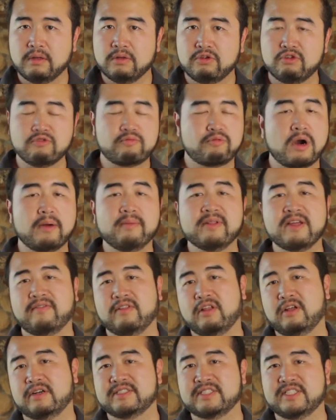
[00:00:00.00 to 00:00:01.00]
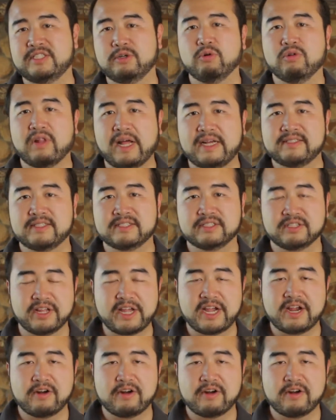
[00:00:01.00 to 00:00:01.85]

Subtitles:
you probably have a lot of still lenses laying